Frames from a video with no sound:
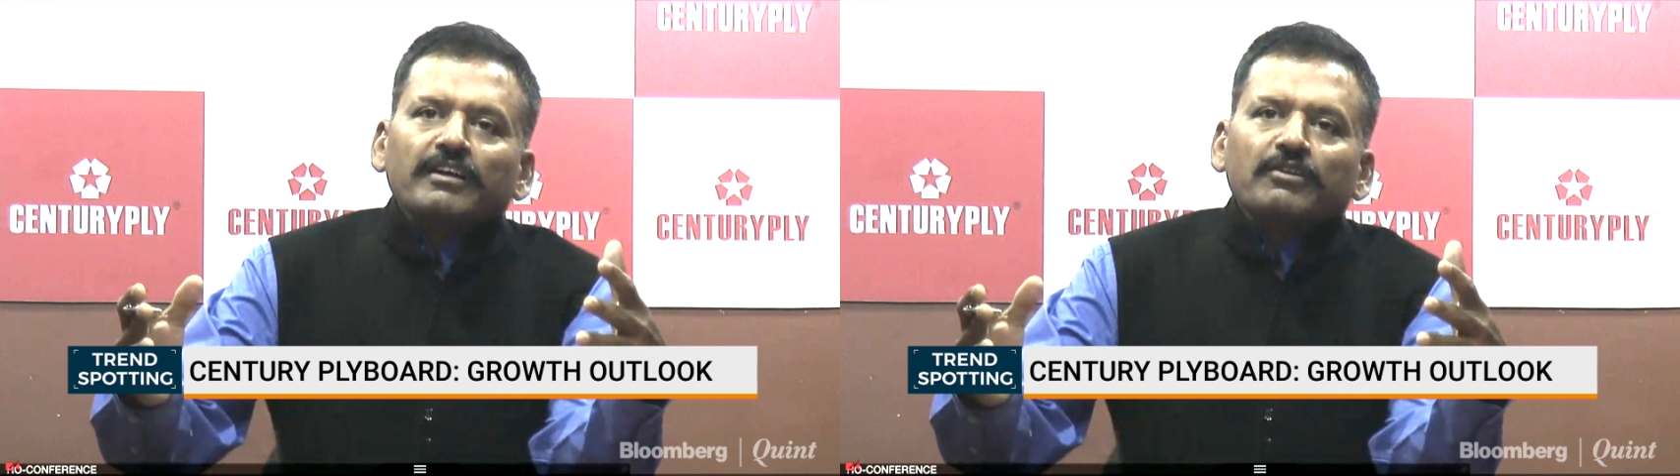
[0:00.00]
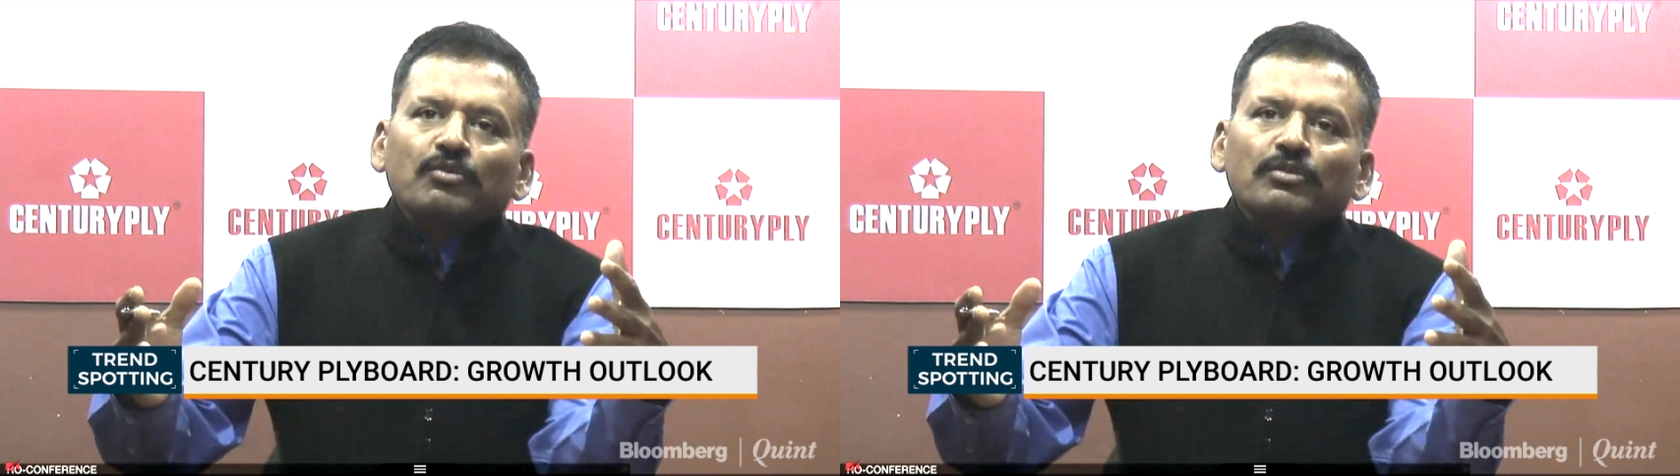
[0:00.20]

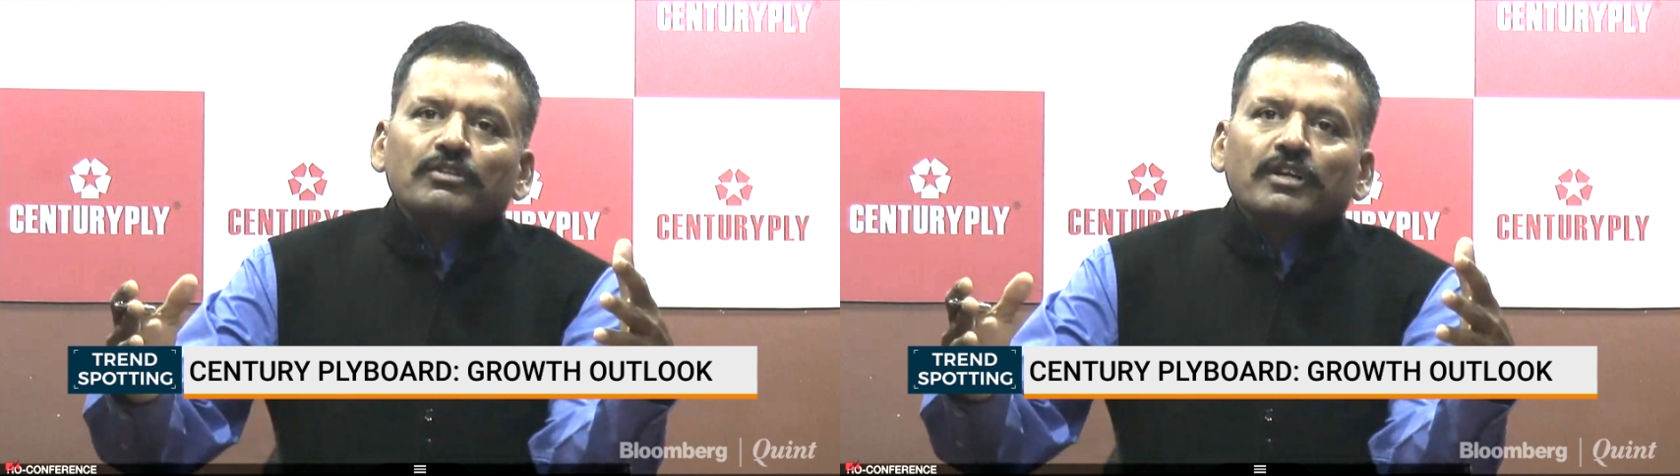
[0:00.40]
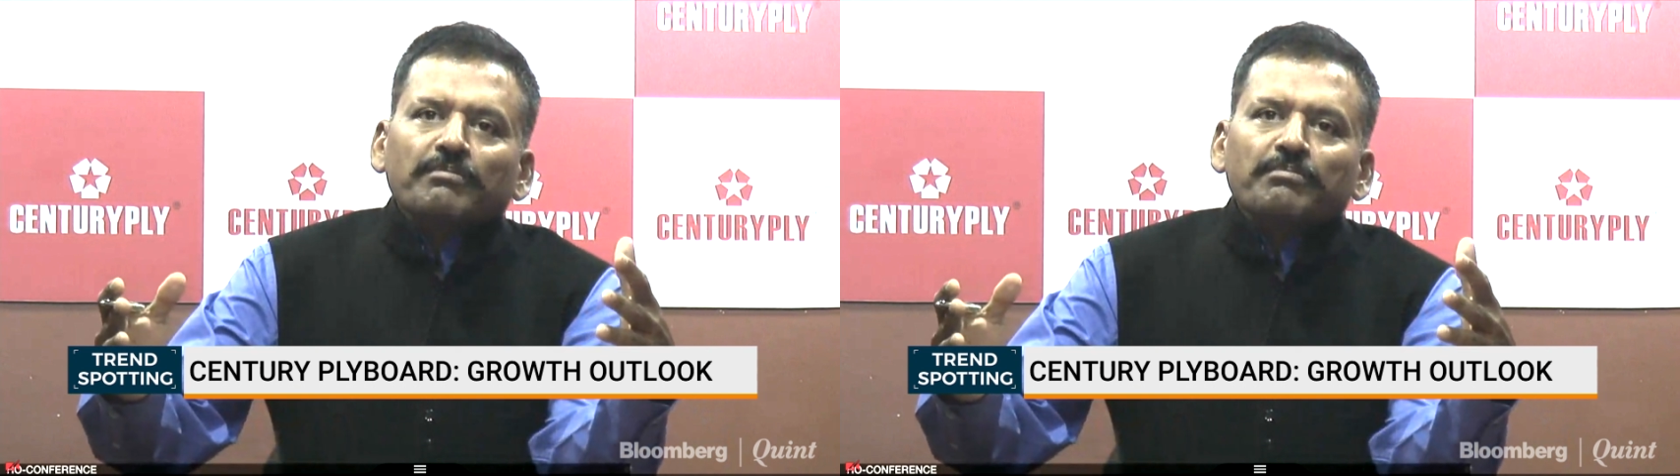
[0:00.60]
into
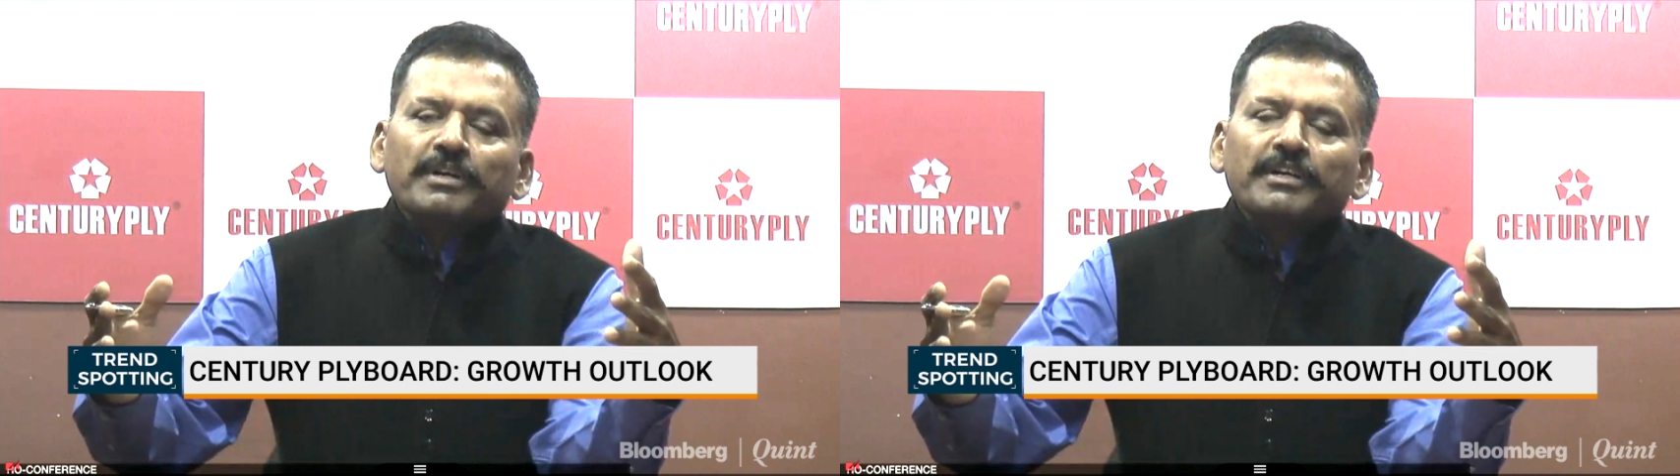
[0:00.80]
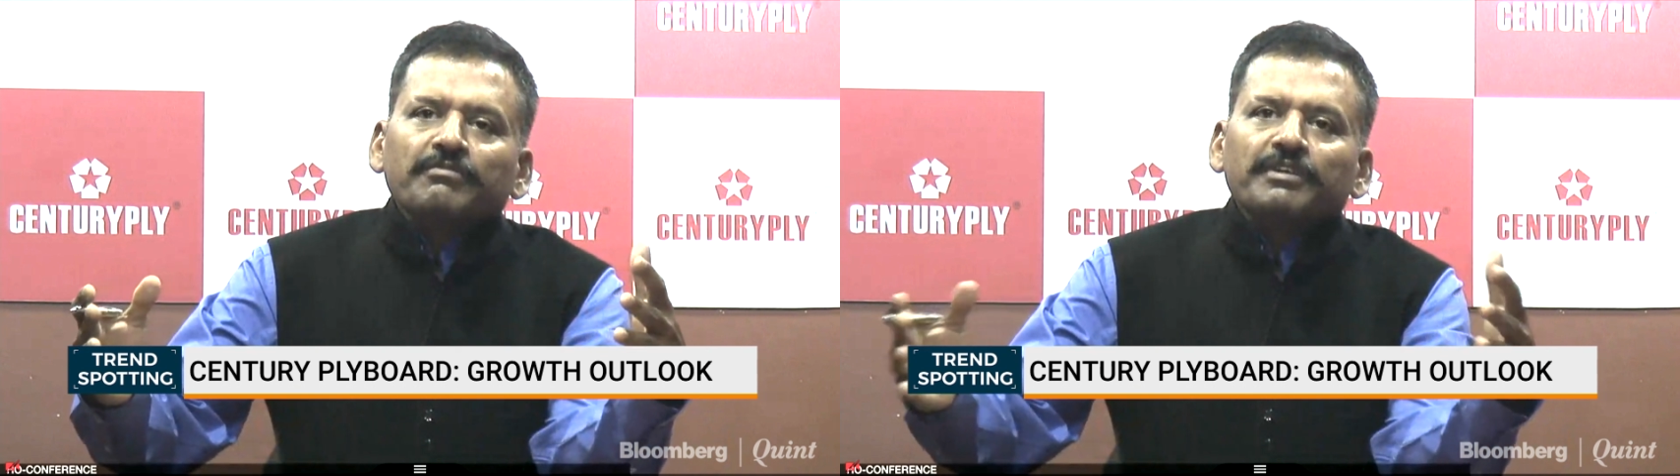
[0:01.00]
the
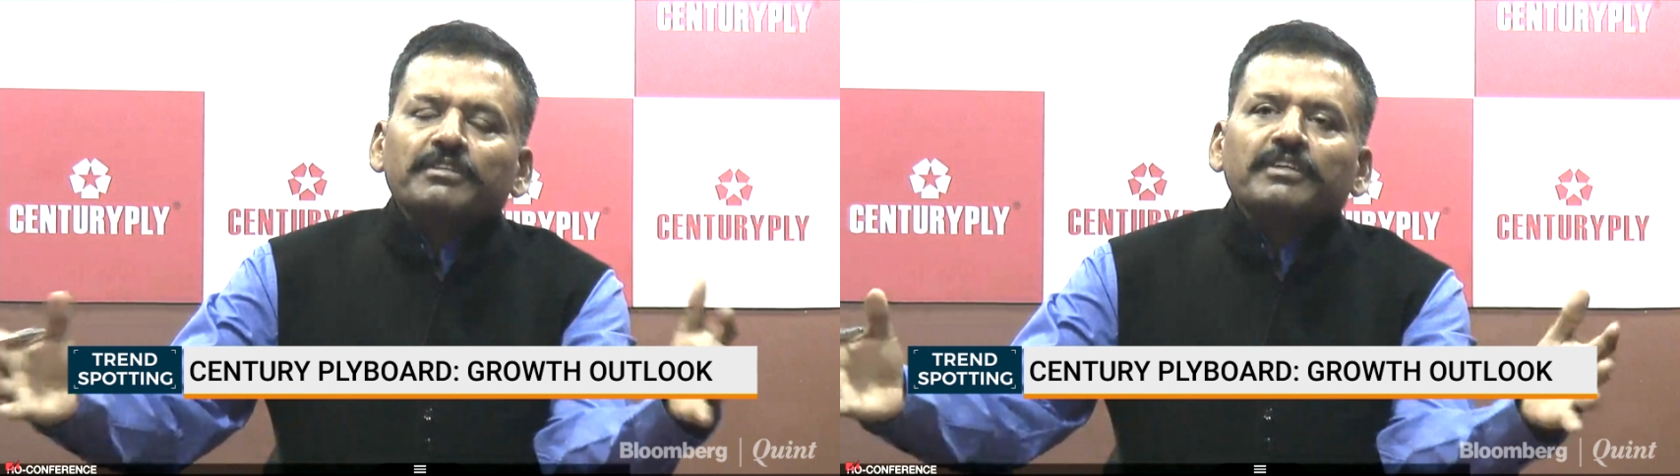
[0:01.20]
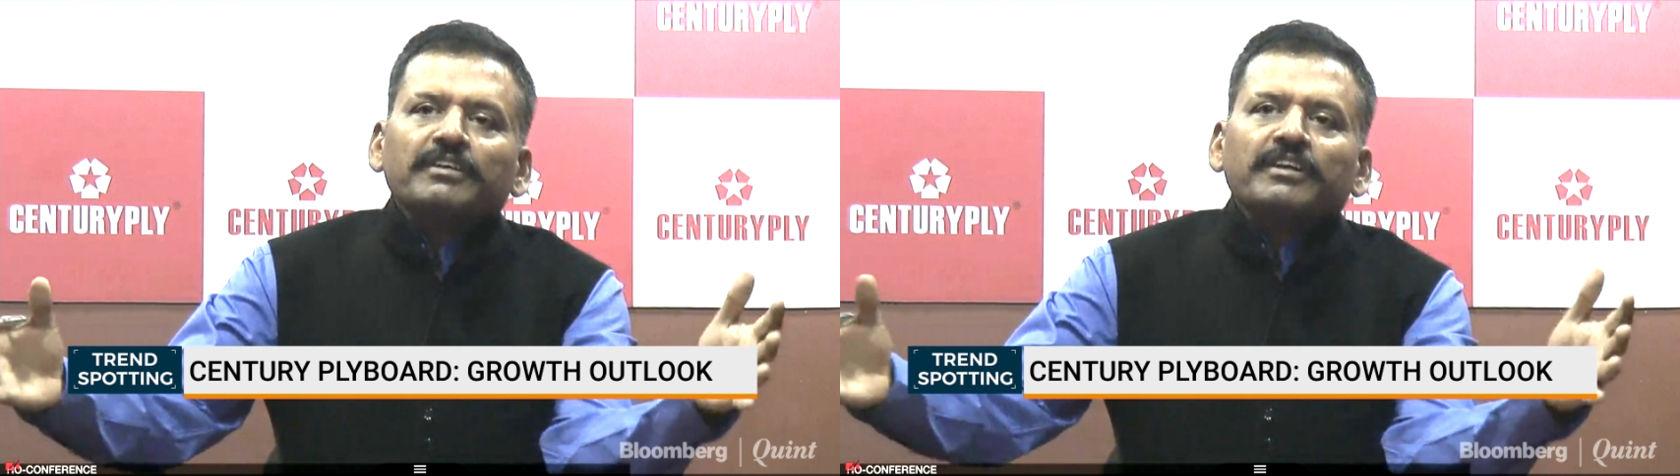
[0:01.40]
complete width and